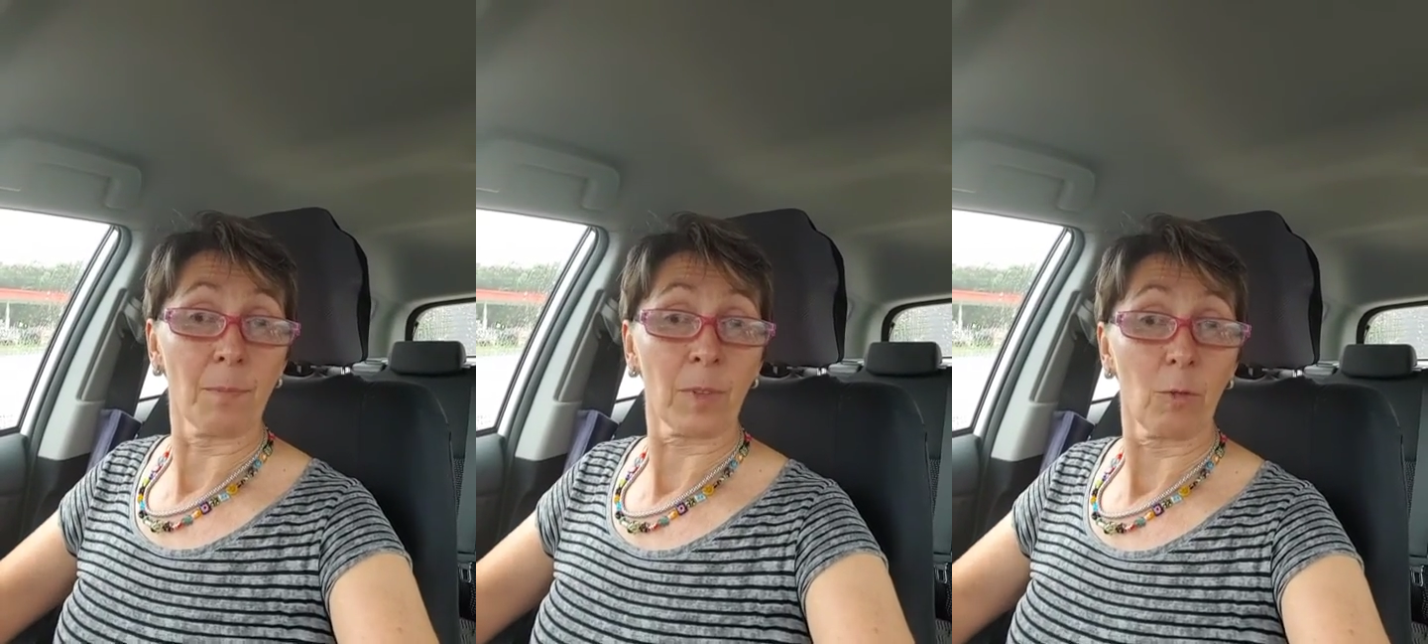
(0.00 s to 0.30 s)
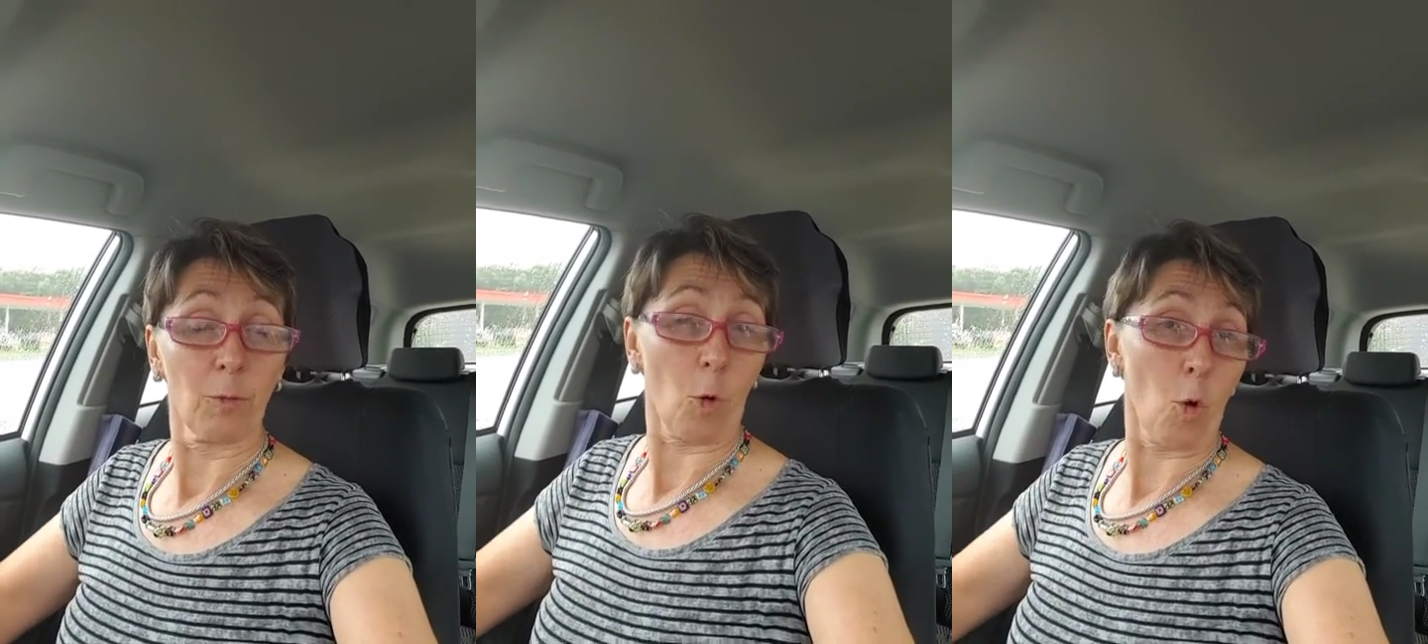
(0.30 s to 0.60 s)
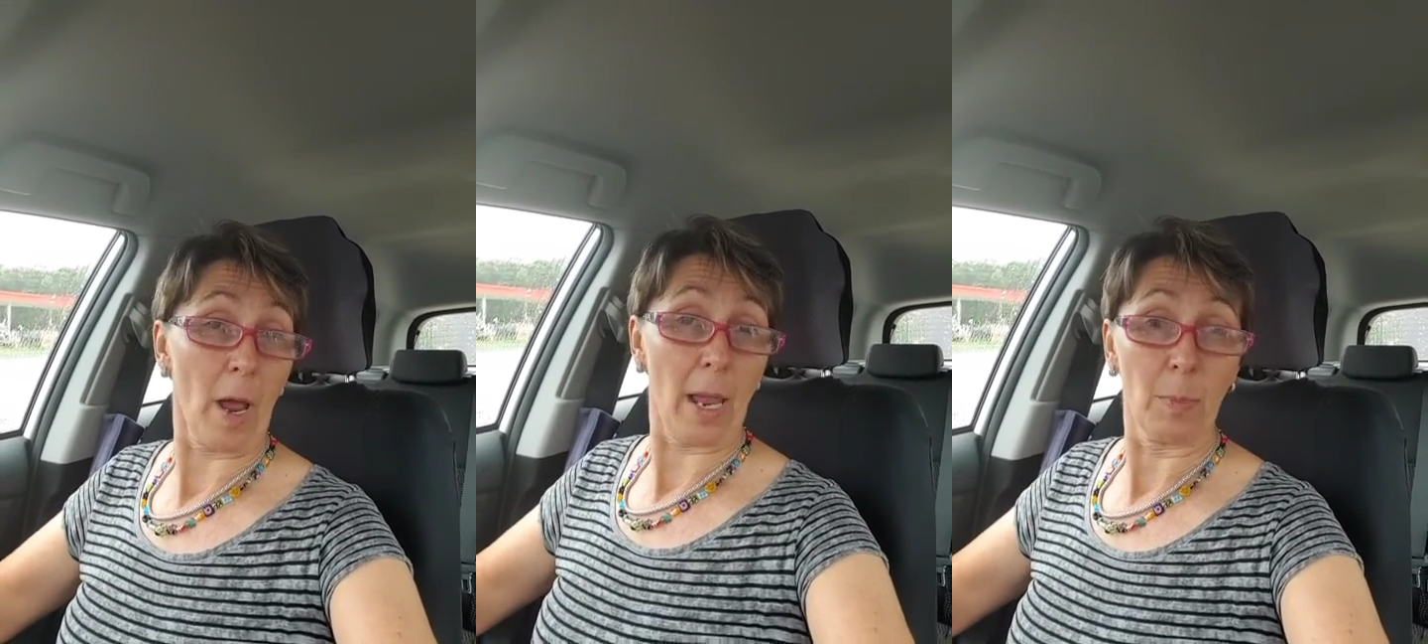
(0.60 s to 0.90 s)

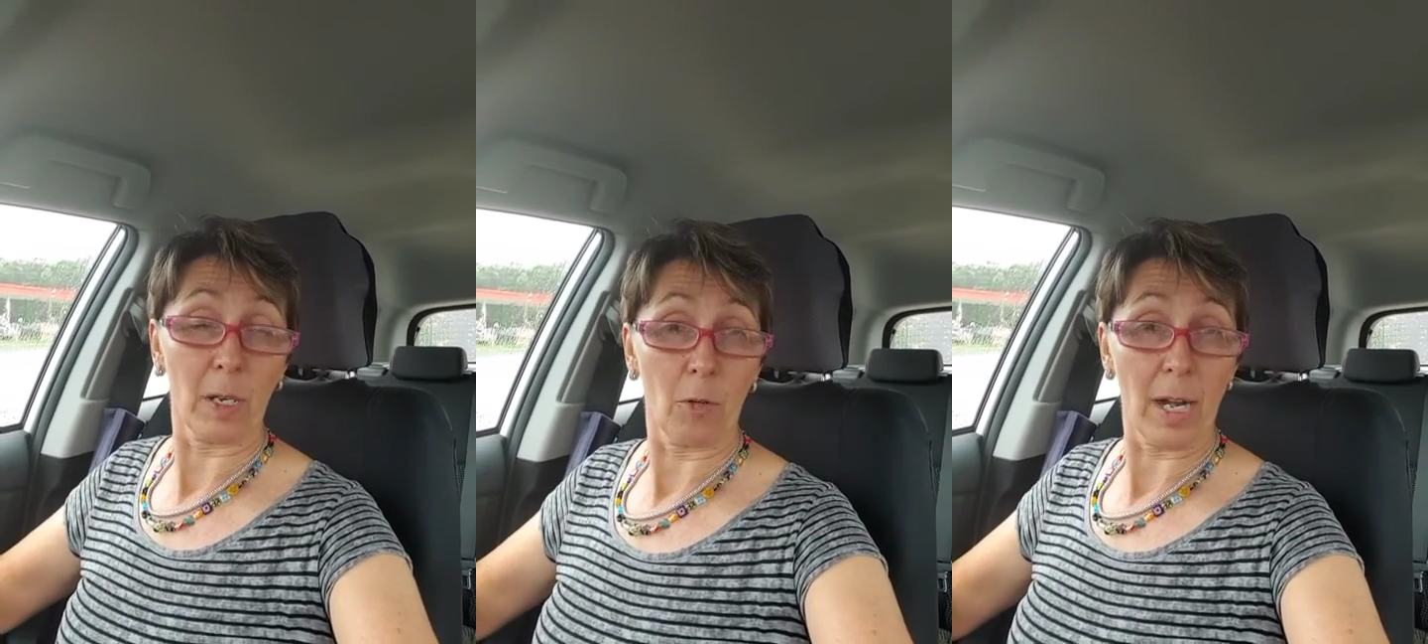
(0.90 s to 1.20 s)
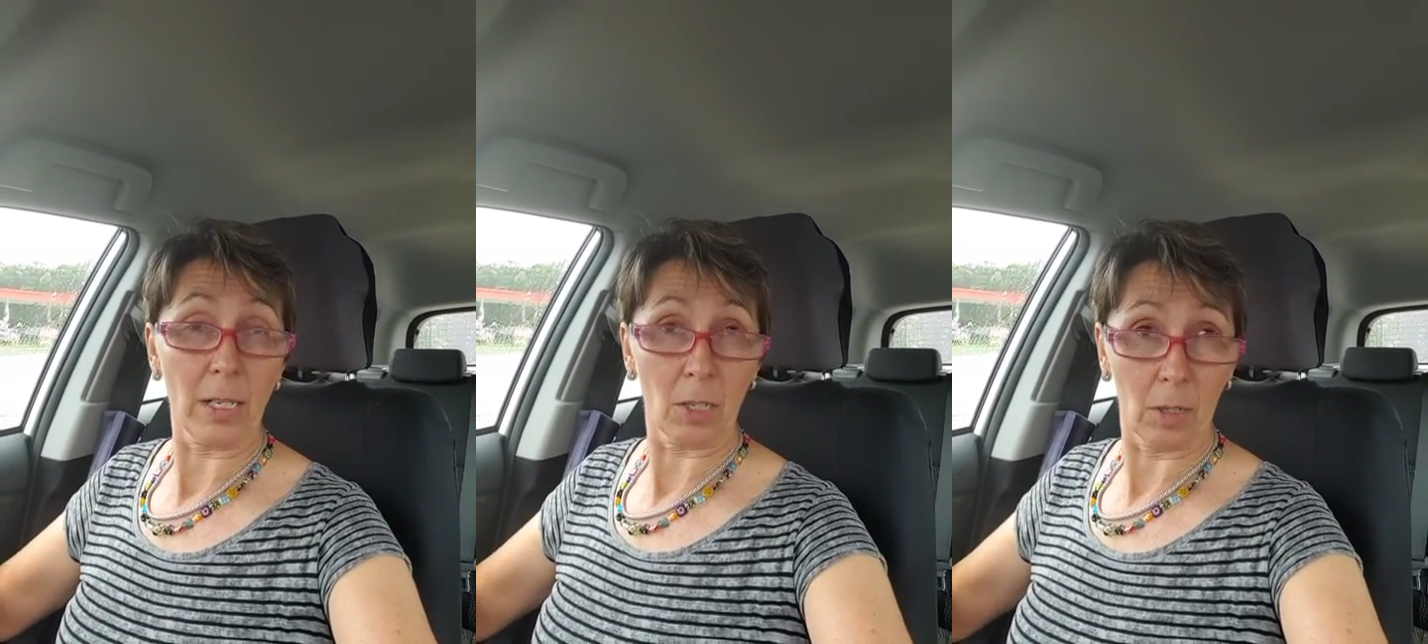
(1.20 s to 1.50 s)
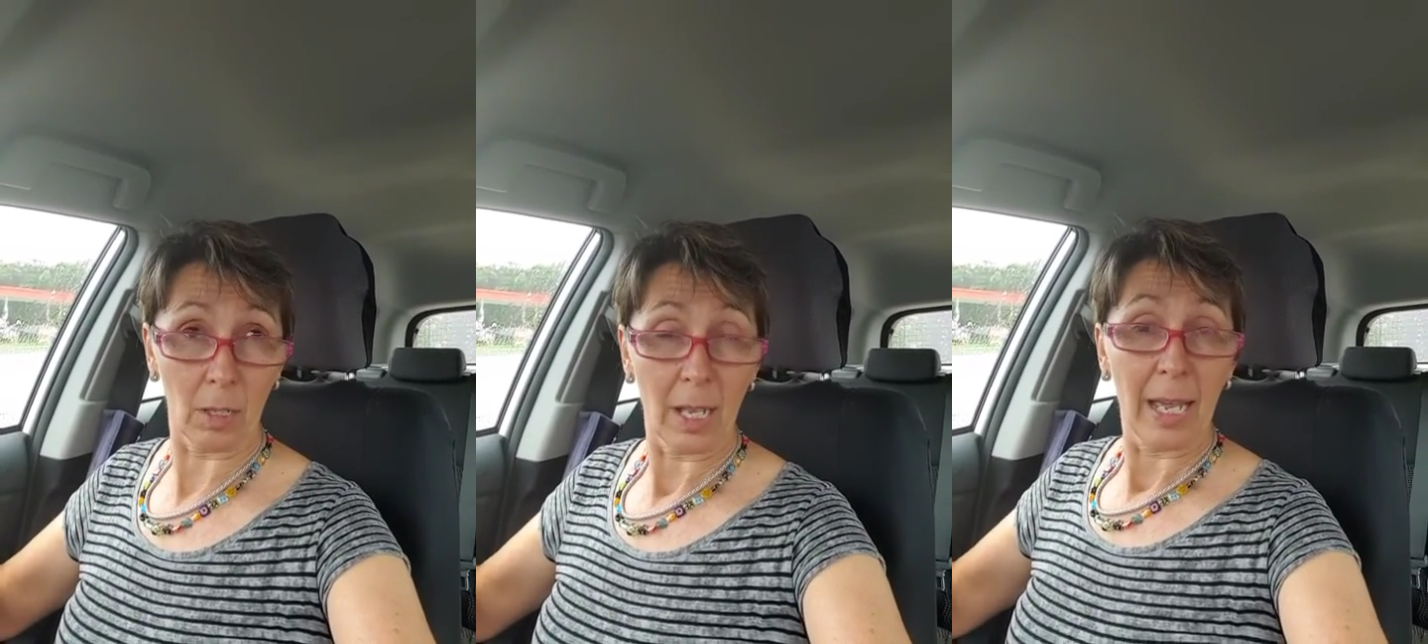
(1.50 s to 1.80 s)
for a better
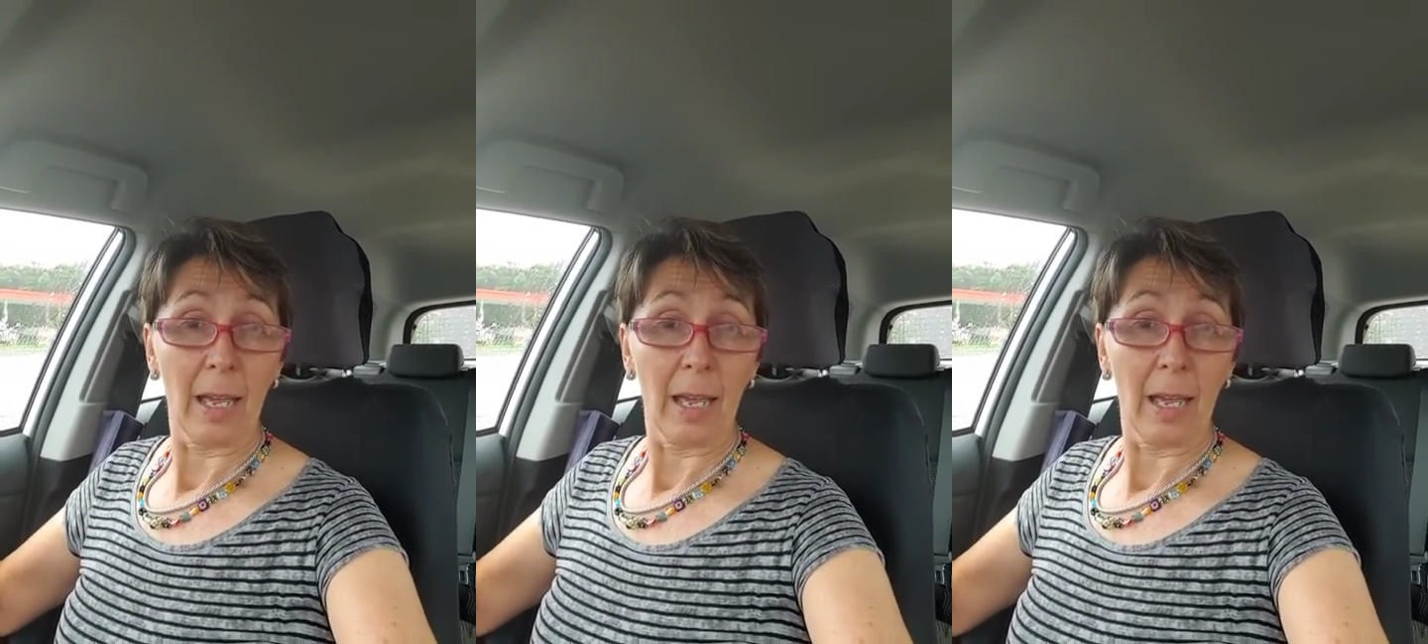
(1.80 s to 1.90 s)
rental,